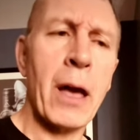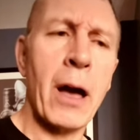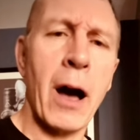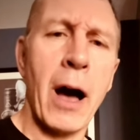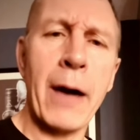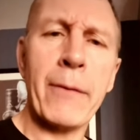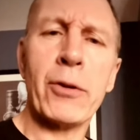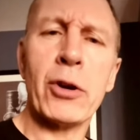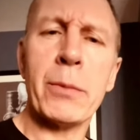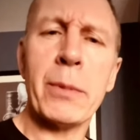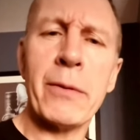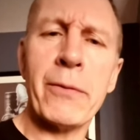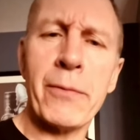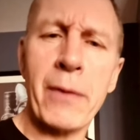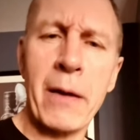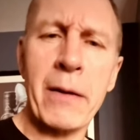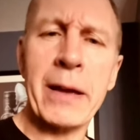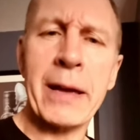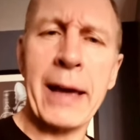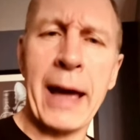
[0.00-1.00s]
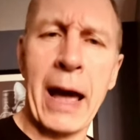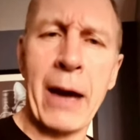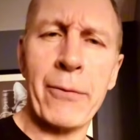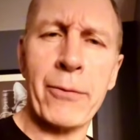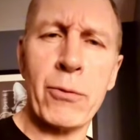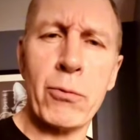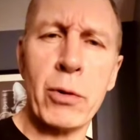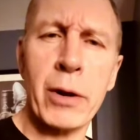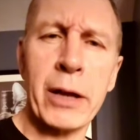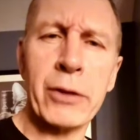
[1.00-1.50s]
I've got to be very
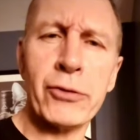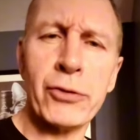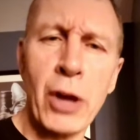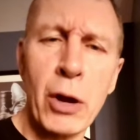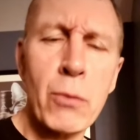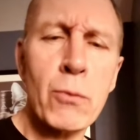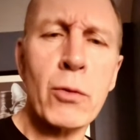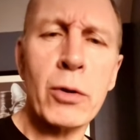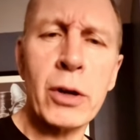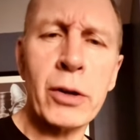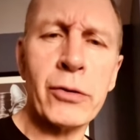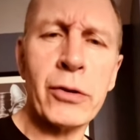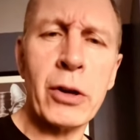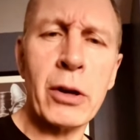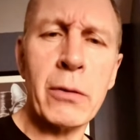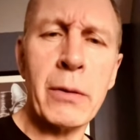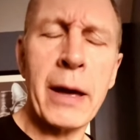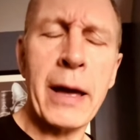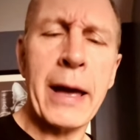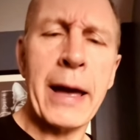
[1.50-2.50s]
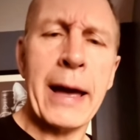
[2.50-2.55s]
careful. What I don't want to do